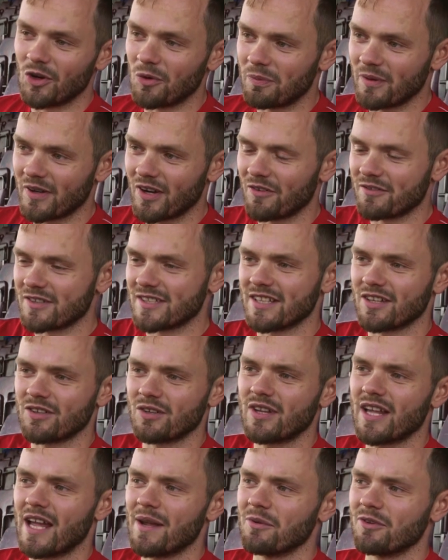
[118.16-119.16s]
up, and obviously
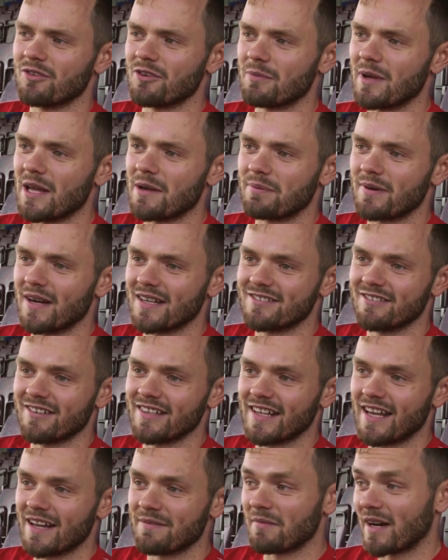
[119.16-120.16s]
came under a bit of pressure
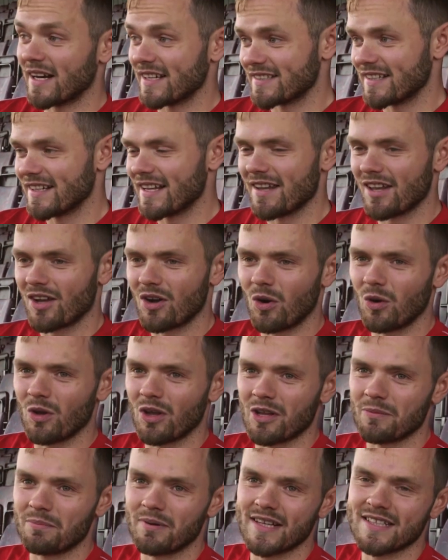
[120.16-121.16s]
at the end, managed to nick the goal
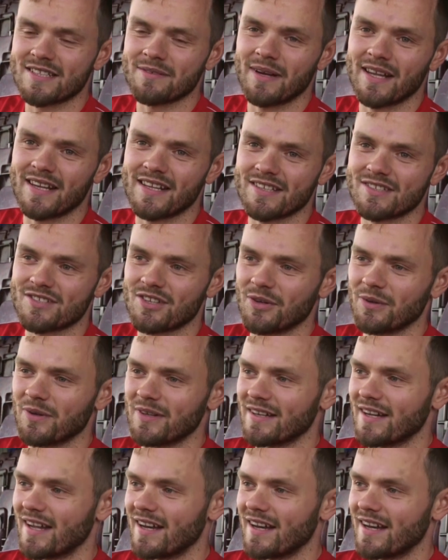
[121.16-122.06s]
on the break to make it 2, and